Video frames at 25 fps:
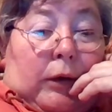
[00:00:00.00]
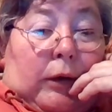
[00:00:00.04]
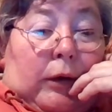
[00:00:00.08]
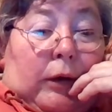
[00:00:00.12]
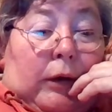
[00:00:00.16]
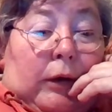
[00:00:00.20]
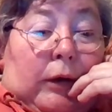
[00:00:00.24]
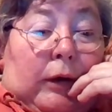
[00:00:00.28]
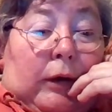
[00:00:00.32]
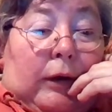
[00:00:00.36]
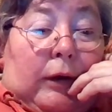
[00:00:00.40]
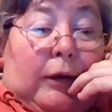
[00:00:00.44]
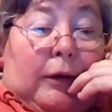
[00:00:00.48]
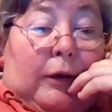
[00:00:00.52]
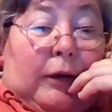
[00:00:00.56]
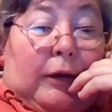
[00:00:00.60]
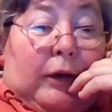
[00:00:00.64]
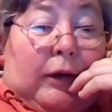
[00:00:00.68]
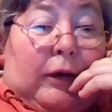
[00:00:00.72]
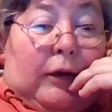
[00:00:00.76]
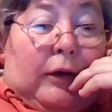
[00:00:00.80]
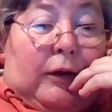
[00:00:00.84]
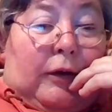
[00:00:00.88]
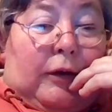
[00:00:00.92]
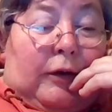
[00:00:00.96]
I
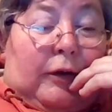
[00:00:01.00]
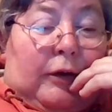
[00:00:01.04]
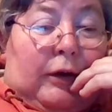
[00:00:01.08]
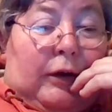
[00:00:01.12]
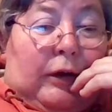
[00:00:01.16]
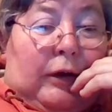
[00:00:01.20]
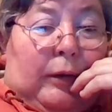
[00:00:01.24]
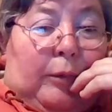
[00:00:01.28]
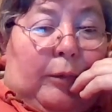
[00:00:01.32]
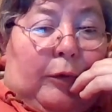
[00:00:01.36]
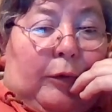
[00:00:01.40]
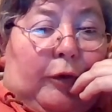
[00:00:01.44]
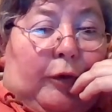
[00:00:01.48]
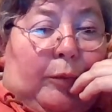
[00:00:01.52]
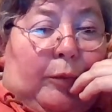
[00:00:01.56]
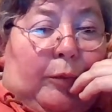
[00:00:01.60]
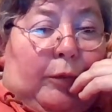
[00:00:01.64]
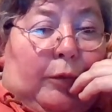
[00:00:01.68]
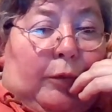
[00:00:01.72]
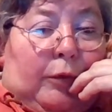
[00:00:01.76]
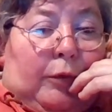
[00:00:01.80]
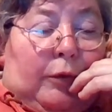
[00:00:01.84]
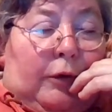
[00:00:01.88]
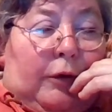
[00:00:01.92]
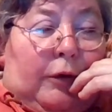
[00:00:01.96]
think it entirely
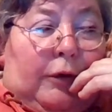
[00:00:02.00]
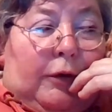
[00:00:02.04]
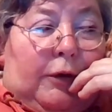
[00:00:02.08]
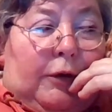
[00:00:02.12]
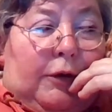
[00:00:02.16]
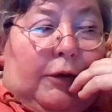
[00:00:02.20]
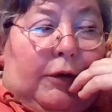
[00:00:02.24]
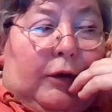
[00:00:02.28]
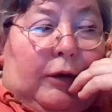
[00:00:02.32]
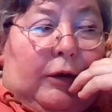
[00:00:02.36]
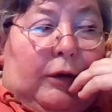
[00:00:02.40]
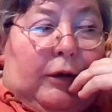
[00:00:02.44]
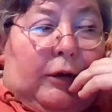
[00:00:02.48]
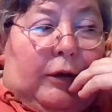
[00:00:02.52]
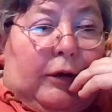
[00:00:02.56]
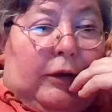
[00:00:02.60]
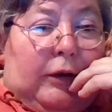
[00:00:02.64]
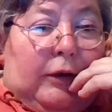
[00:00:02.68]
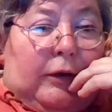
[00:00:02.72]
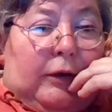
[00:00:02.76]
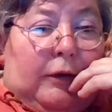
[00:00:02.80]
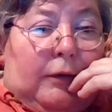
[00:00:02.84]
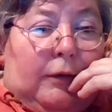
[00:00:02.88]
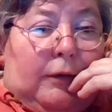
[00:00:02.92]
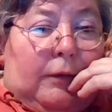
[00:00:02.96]
possible that she
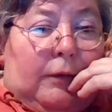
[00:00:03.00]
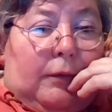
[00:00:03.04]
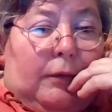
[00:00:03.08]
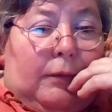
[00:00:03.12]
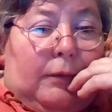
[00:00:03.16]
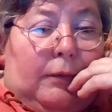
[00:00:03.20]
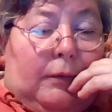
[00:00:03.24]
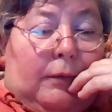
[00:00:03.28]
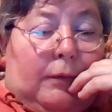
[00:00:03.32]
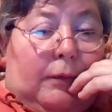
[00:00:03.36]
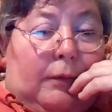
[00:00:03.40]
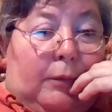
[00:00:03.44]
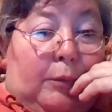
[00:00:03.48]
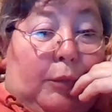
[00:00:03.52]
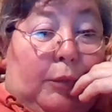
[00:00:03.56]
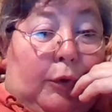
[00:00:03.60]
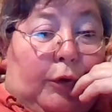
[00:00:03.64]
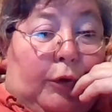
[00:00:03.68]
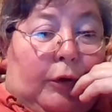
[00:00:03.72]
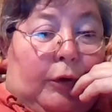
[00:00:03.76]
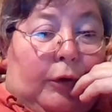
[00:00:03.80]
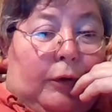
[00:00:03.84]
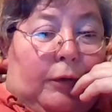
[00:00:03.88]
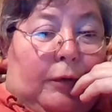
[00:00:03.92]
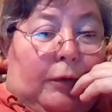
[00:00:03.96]
did
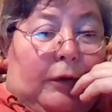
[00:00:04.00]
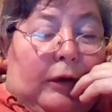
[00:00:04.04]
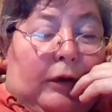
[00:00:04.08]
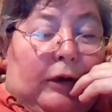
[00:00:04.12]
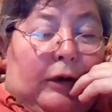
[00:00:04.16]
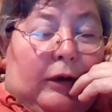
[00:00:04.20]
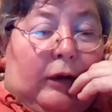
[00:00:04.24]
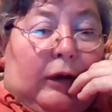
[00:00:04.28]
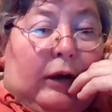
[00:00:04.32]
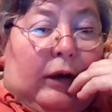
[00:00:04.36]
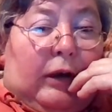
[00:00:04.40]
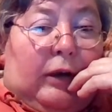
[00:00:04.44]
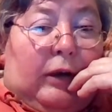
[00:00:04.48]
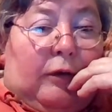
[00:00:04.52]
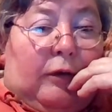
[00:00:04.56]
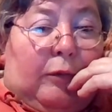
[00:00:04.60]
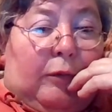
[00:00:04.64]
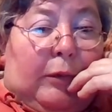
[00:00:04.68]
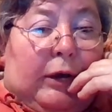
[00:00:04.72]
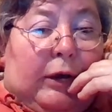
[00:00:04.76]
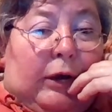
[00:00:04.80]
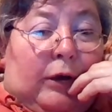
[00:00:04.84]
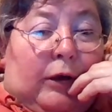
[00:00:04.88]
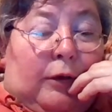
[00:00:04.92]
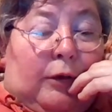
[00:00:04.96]
borrow the identity of
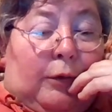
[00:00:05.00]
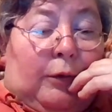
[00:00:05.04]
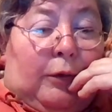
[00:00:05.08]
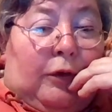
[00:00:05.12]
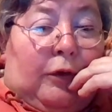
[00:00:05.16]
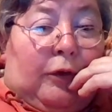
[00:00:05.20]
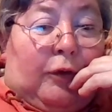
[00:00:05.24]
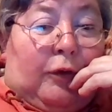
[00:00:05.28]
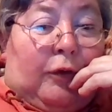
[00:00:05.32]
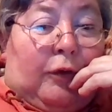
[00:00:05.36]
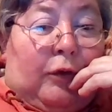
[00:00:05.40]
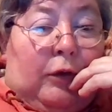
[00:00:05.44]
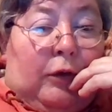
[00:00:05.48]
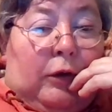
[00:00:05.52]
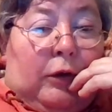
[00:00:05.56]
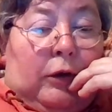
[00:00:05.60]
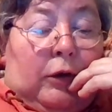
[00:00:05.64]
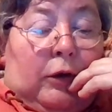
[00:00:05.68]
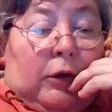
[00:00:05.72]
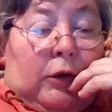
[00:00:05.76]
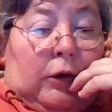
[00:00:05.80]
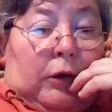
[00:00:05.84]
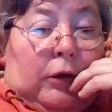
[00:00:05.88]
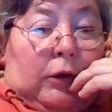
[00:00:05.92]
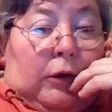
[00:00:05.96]
Amelia Noyes,
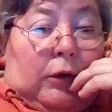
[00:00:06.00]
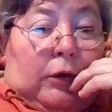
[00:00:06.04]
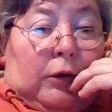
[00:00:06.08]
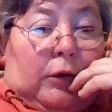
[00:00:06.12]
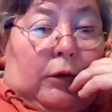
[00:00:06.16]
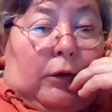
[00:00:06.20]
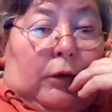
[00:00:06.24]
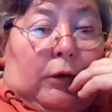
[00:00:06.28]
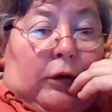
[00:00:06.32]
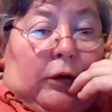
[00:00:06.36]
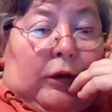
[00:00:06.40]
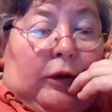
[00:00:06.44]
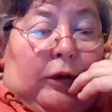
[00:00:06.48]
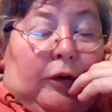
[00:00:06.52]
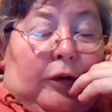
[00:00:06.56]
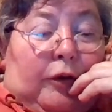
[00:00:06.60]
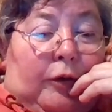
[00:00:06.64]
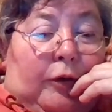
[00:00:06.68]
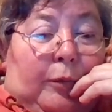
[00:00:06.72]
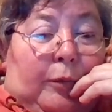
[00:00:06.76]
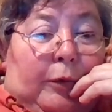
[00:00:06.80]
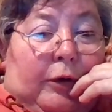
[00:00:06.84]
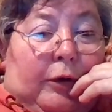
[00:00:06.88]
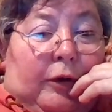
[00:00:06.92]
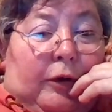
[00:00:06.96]
not
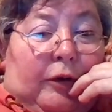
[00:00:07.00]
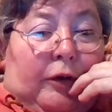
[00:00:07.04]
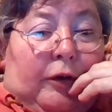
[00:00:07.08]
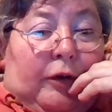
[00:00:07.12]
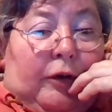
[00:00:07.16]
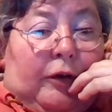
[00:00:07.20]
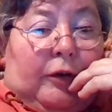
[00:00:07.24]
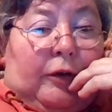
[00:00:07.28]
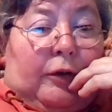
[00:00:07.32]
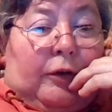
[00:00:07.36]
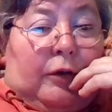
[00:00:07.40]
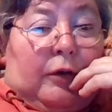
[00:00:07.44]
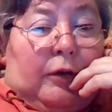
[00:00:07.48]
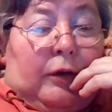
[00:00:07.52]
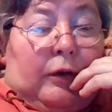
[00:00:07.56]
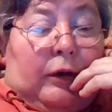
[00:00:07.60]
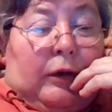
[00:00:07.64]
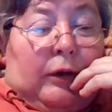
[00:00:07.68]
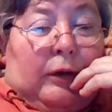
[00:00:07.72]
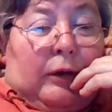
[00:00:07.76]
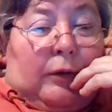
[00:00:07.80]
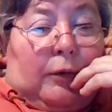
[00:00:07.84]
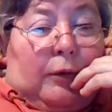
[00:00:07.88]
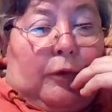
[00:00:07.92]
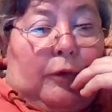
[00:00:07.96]
least because, as it turned
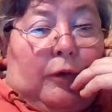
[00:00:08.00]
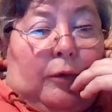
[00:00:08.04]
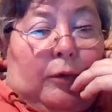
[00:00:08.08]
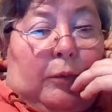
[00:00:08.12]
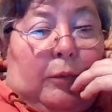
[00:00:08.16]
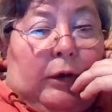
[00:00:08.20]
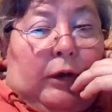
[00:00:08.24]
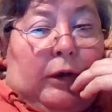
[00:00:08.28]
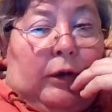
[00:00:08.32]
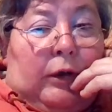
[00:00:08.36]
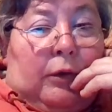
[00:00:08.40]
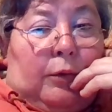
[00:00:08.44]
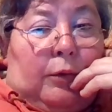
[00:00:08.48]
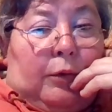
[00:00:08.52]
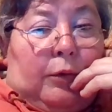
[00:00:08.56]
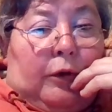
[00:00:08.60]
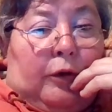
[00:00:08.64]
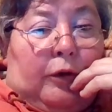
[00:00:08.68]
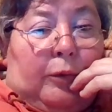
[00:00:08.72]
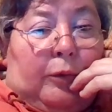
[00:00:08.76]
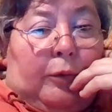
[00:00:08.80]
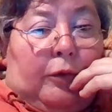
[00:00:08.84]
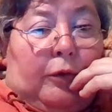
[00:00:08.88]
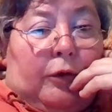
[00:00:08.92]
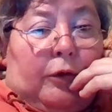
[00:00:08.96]
out, Amelia
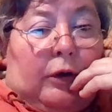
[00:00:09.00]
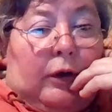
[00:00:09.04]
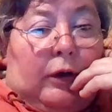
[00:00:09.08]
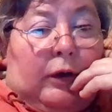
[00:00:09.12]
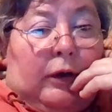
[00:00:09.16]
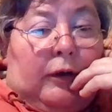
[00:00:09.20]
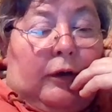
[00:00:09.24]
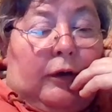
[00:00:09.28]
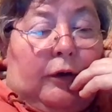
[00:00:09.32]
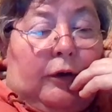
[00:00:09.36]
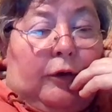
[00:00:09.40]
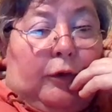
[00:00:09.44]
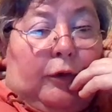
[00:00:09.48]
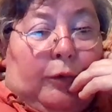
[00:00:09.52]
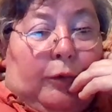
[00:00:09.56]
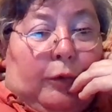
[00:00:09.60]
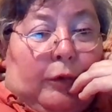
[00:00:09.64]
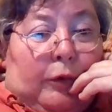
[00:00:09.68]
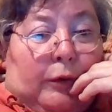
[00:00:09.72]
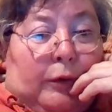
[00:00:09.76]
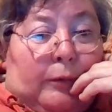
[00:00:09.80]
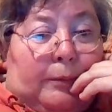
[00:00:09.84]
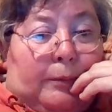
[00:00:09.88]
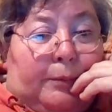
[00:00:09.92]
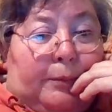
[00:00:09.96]
Noyes was related to
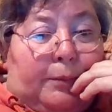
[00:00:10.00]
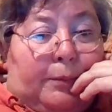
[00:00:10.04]
her.